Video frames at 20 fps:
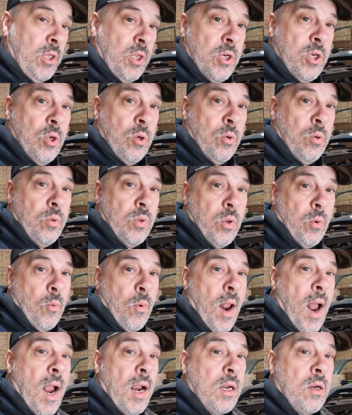to do the
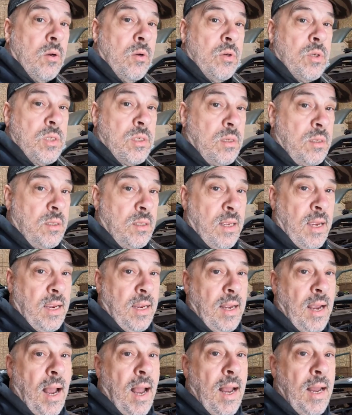rockers,
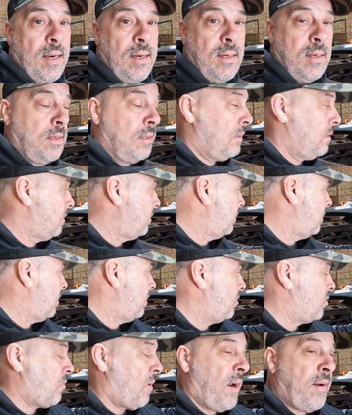thank God.
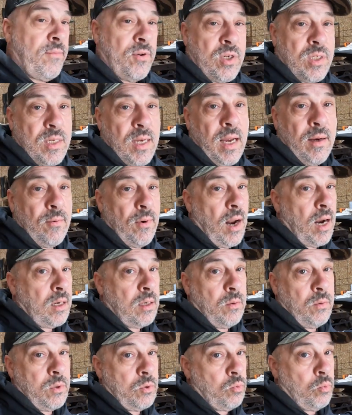The driver's side
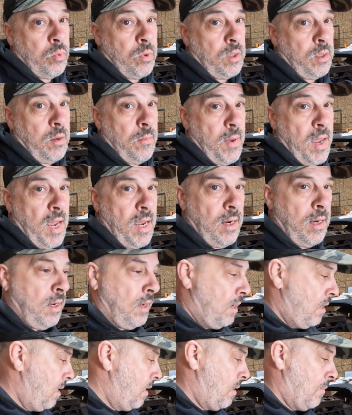rocker was really bad,
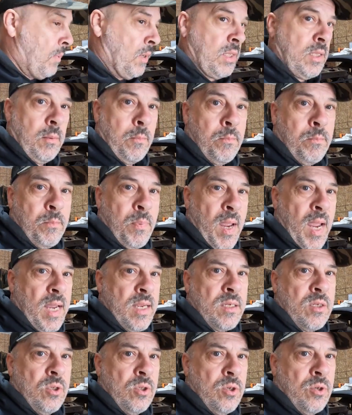but the
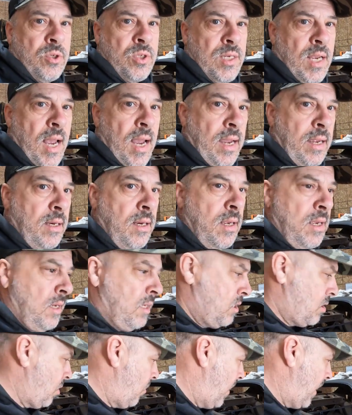passenger side,
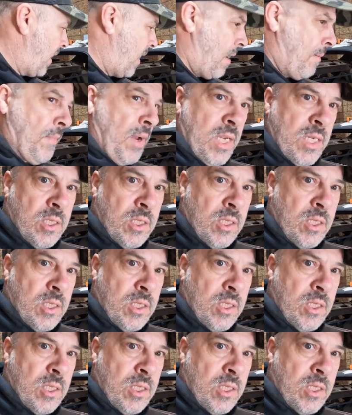so I got my